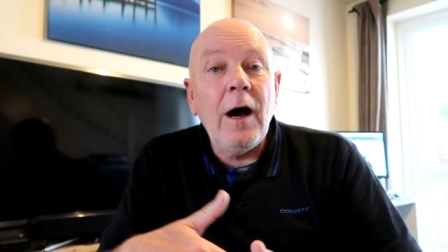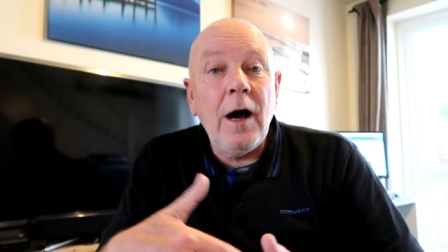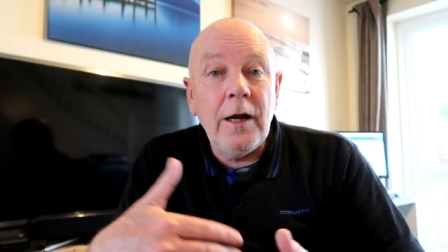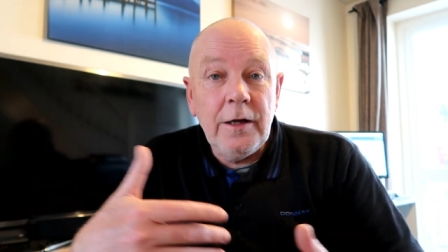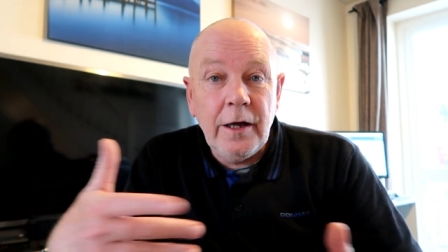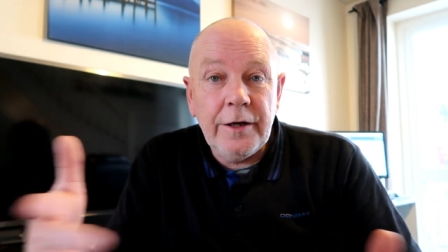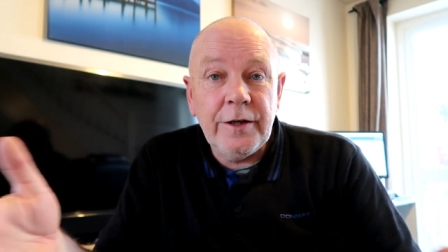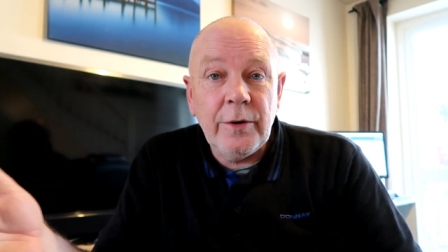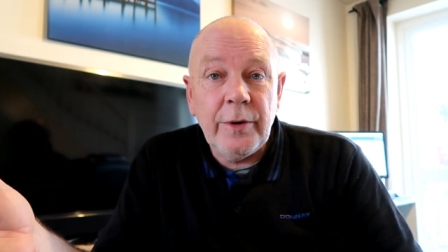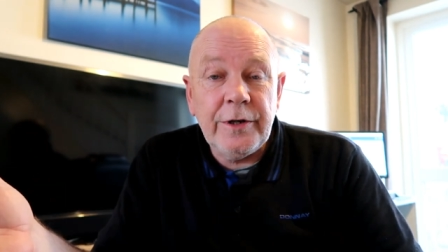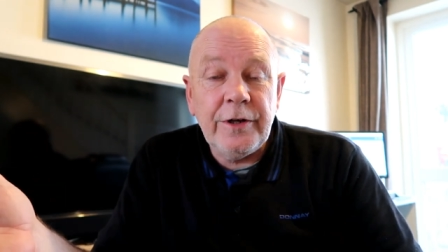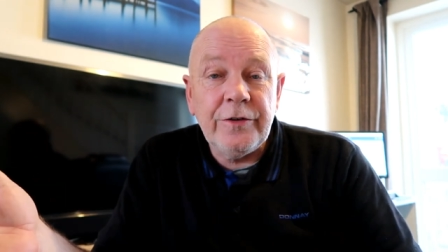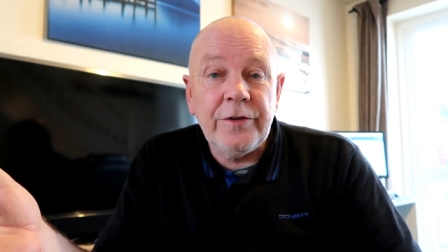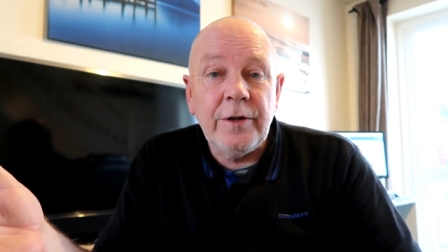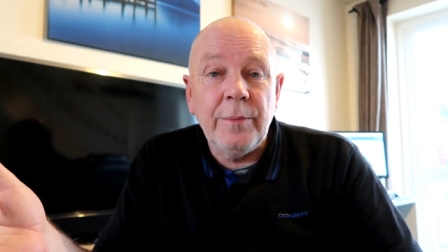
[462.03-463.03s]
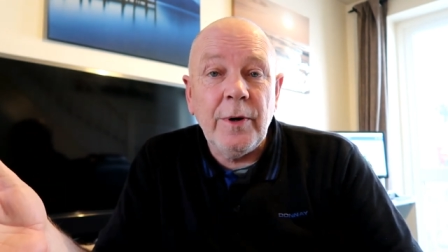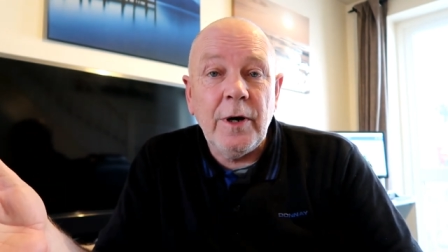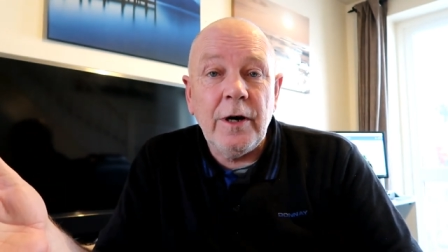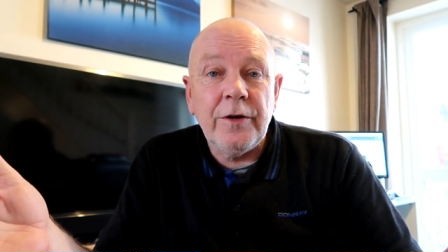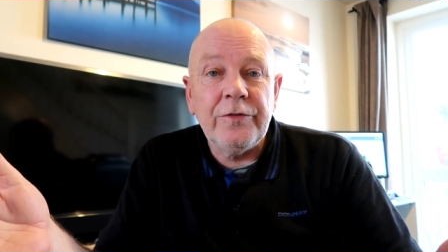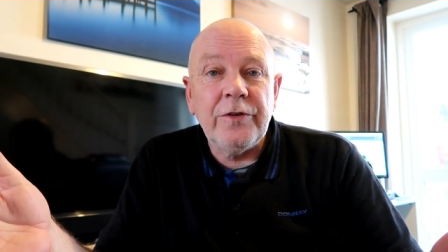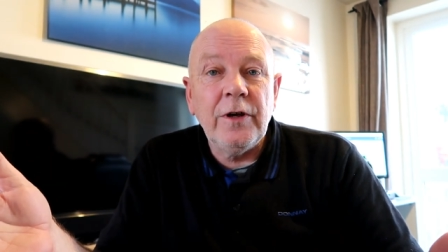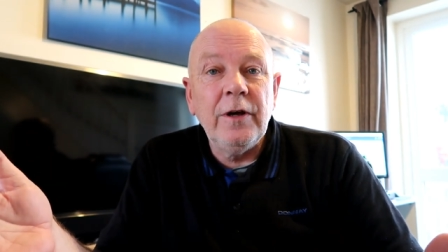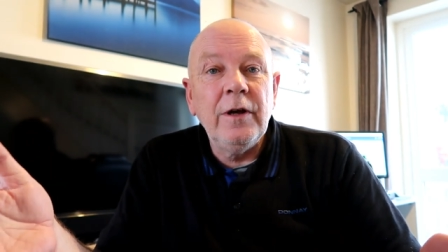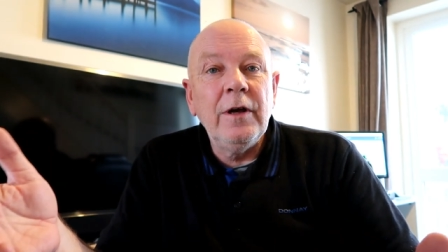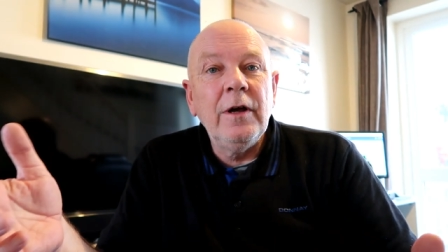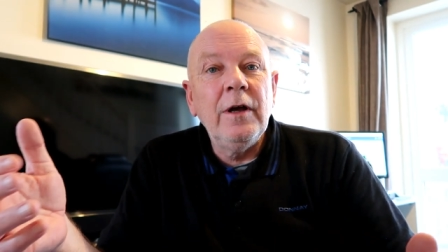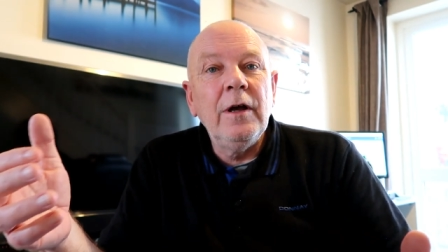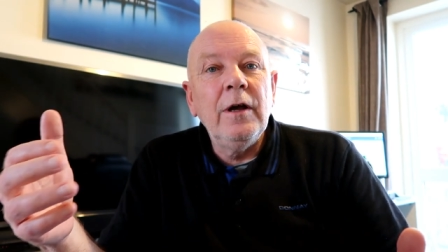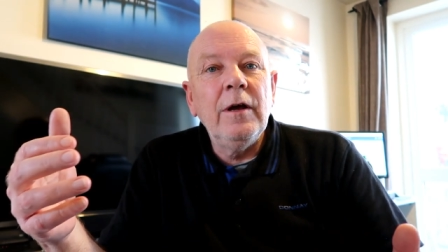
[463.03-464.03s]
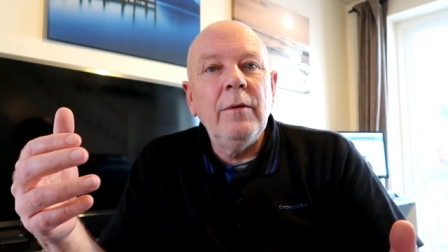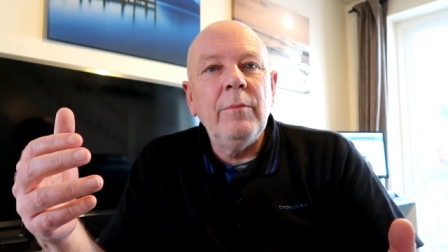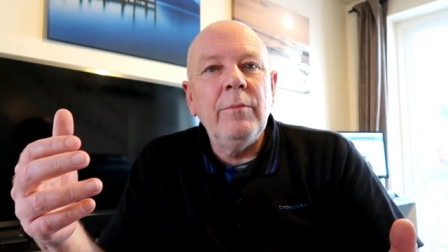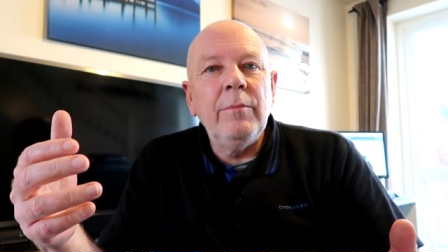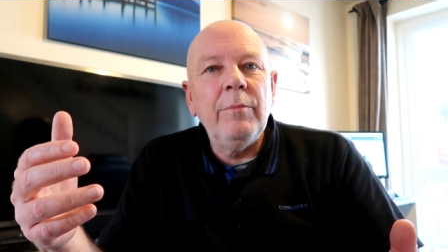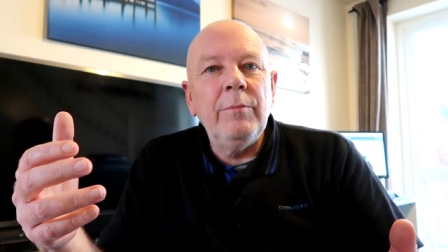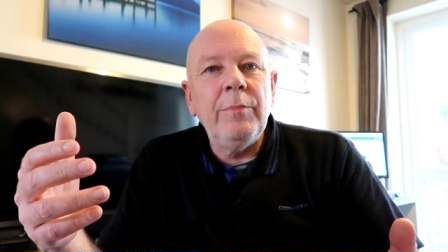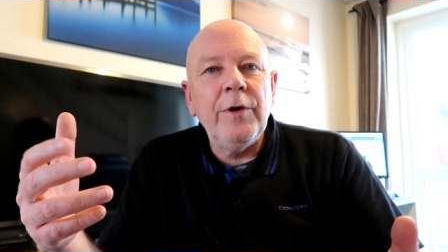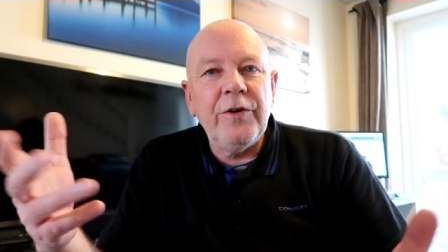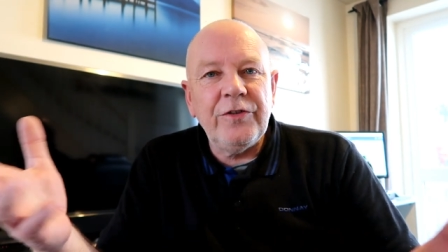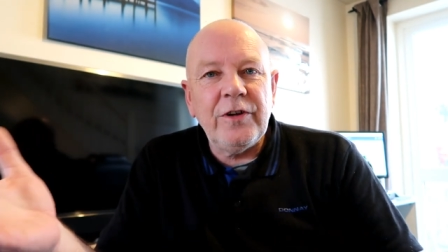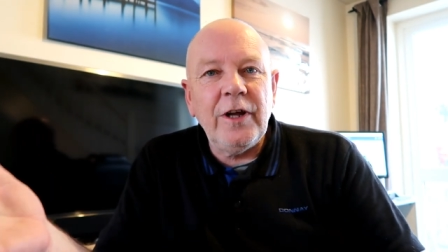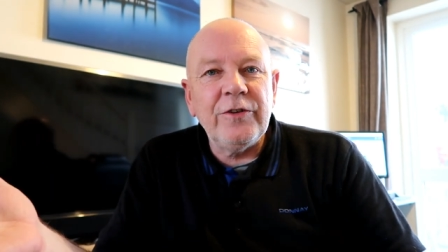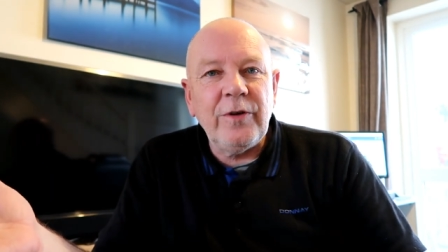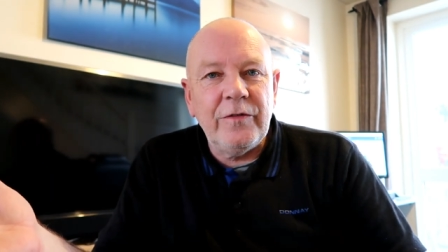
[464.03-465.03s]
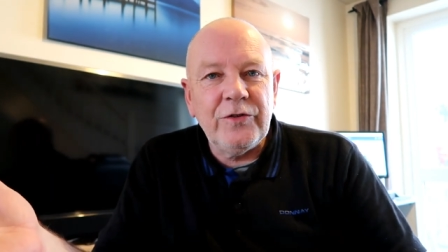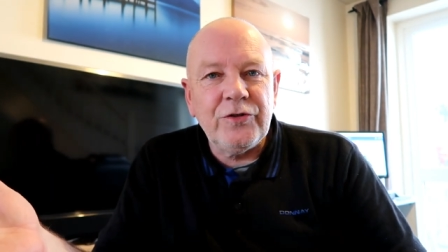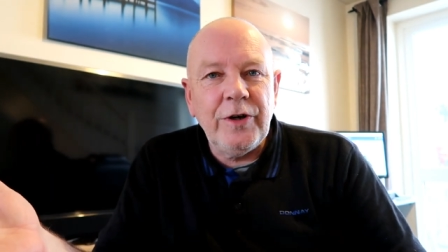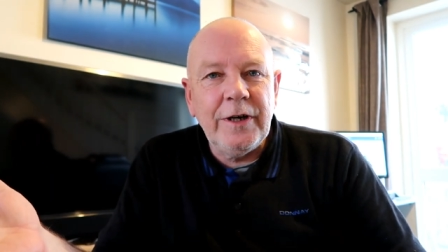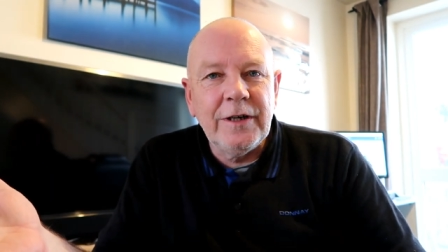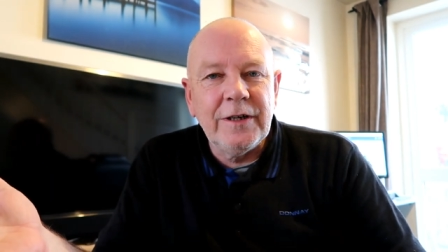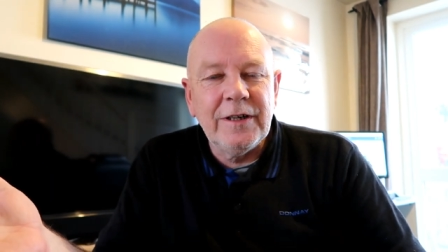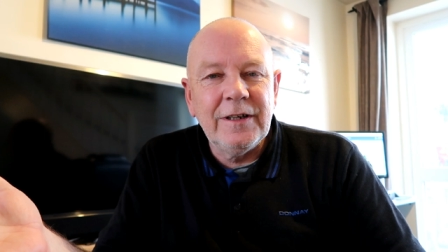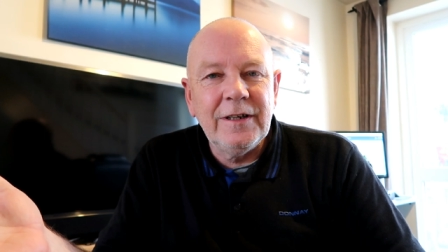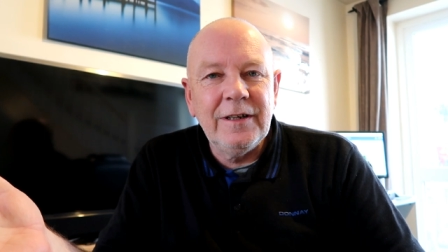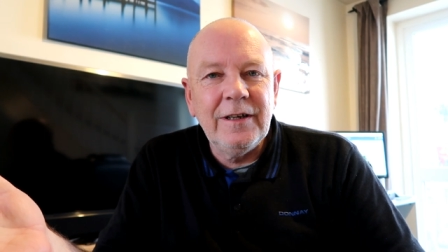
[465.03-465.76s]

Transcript: I like going into the bars because I like to have a drink.